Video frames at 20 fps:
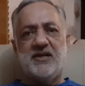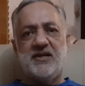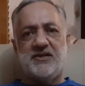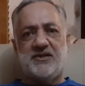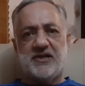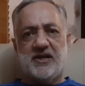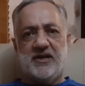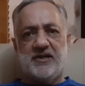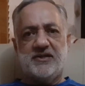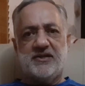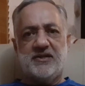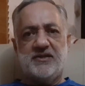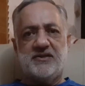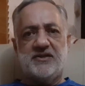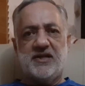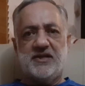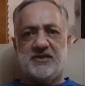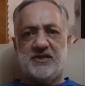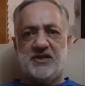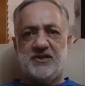
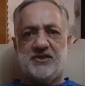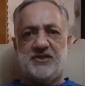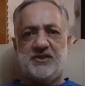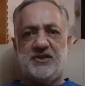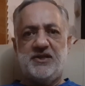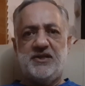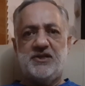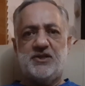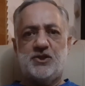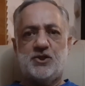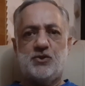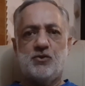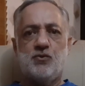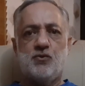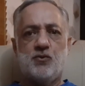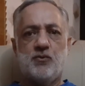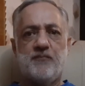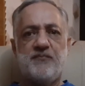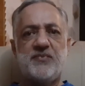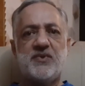intelligence agencies
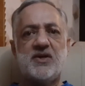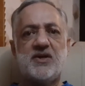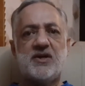to